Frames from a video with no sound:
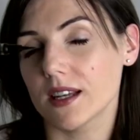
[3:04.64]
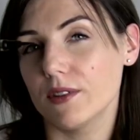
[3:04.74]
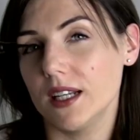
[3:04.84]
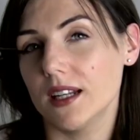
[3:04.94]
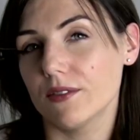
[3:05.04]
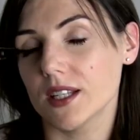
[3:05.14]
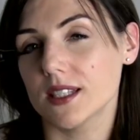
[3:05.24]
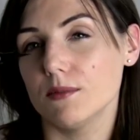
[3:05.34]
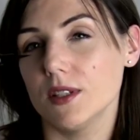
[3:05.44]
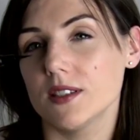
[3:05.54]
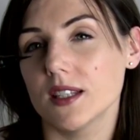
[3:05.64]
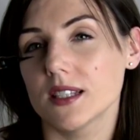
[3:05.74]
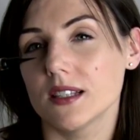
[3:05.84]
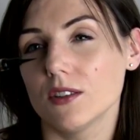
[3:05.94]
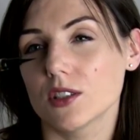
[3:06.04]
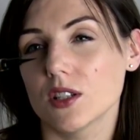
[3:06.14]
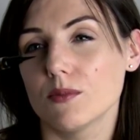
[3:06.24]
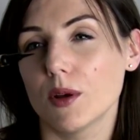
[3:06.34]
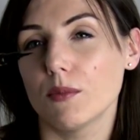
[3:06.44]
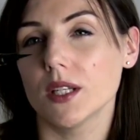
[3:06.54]
I really love this. I'm using this a lot at the
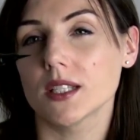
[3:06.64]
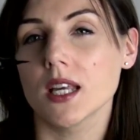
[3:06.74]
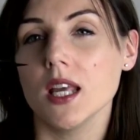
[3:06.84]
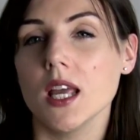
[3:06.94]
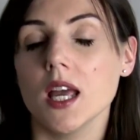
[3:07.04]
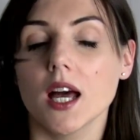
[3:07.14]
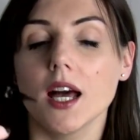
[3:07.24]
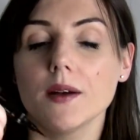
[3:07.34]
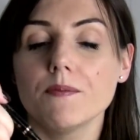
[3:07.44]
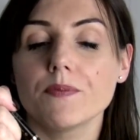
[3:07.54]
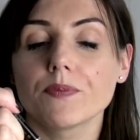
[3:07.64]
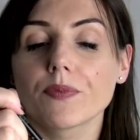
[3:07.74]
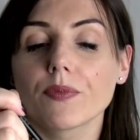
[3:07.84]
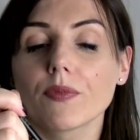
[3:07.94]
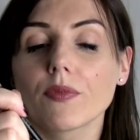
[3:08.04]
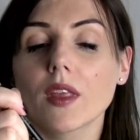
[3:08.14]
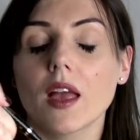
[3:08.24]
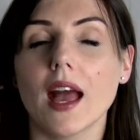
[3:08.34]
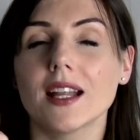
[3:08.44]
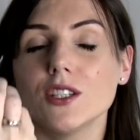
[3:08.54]
moment.
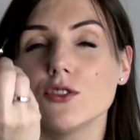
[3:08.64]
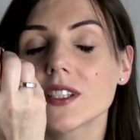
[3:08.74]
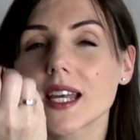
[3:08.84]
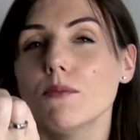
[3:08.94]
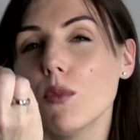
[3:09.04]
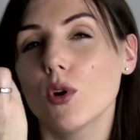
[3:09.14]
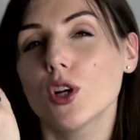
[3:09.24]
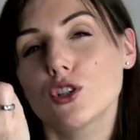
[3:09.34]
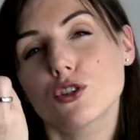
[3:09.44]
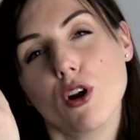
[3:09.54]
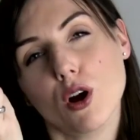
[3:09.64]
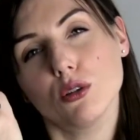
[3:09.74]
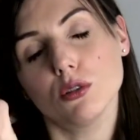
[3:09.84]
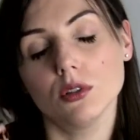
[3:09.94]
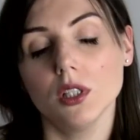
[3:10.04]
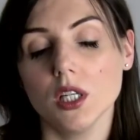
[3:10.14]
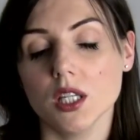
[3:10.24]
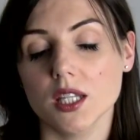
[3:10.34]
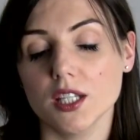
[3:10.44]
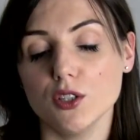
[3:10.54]
And you just get more control
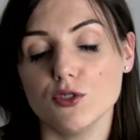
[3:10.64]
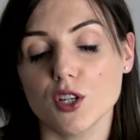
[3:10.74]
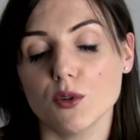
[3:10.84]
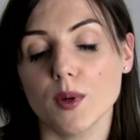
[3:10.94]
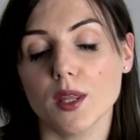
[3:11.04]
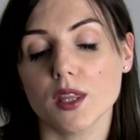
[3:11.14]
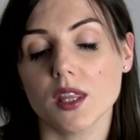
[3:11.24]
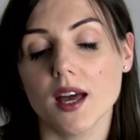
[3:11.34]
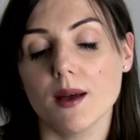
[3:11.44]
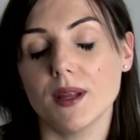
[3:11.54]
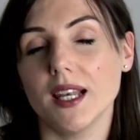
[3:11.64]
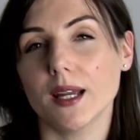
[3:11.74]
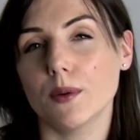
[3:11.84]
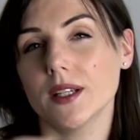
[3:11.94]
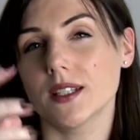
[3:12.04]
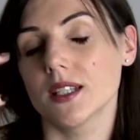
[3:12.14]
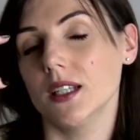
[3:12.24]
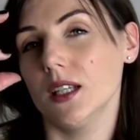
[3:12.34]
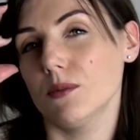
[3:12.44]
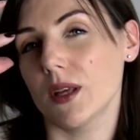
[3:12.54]
than you do with a liquid,
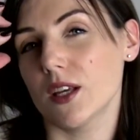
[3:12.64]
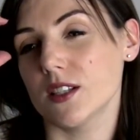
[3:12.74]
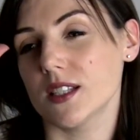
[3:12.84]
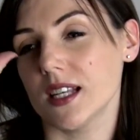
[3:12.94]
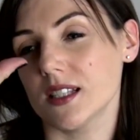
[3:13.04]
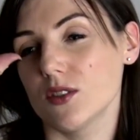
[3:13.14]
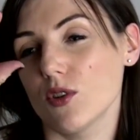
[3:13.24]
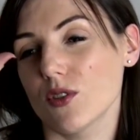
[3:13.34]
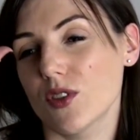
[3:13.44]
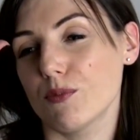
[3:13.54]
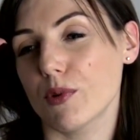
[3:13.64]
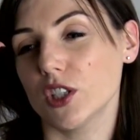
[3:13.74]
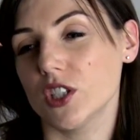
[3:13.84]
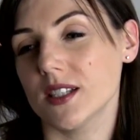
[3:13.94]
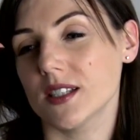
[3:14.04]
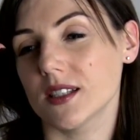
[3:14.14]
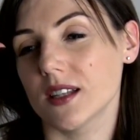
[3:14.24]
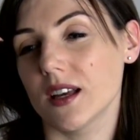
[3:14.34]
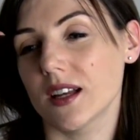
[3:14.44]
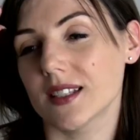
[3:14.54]
because it's not, the brushes
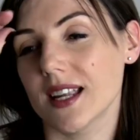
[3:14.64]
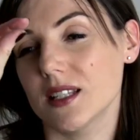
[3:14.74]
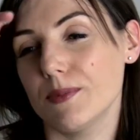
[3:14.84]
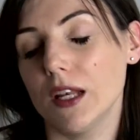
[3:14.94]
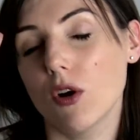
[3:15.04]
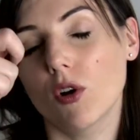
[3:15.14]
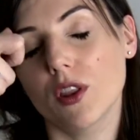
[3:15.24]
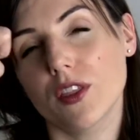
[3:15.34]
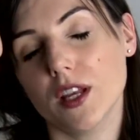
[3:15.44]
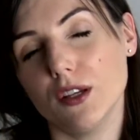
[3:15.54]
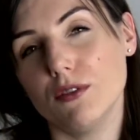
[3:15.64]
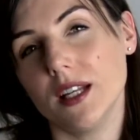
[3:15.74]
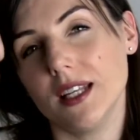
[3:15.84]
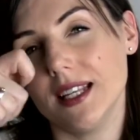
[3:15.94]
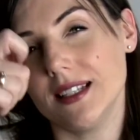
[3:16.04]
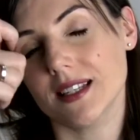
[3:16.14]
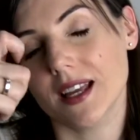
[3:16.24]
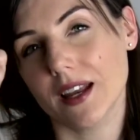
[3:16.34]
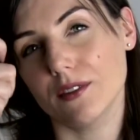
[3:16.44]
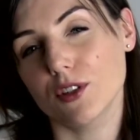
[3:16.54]
tend to be long and thin. You really need to
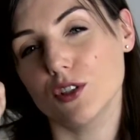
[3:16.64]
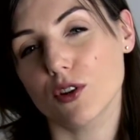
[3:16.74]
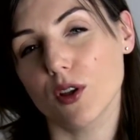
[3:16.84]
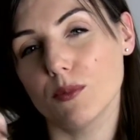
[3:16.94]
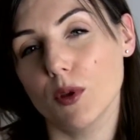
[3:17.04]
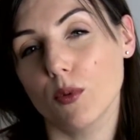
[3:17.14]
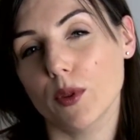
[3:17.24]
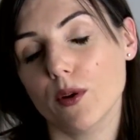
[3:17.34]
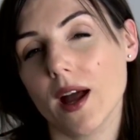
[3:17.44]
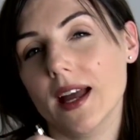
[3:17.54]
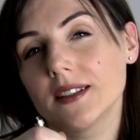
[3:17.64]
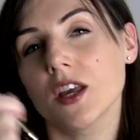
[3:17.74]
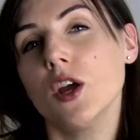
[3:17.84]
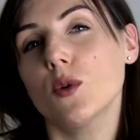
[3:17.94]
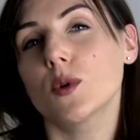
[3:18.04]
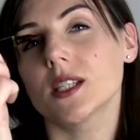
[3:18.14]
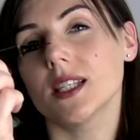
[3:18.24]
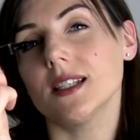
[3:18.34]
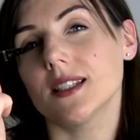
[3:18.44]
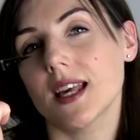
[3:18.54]
kind of control them a lot with your hand, whereas
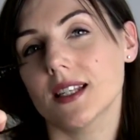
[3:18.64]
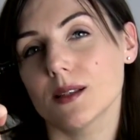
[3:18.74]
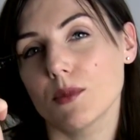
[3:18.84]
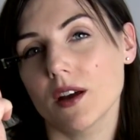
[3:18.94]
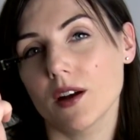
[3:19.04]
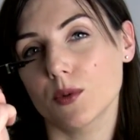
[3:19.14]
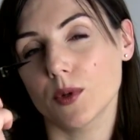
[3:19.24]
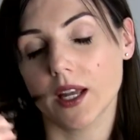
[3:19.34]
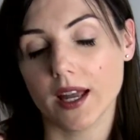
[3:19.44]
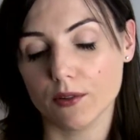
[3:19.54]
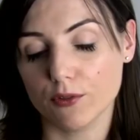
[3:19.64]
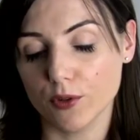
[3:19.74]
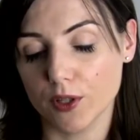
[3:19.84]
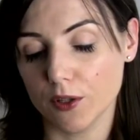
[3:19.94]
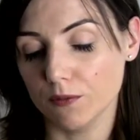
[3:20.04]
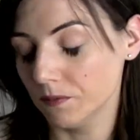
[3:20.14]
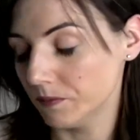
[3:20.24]
these take some of the hard work out for you.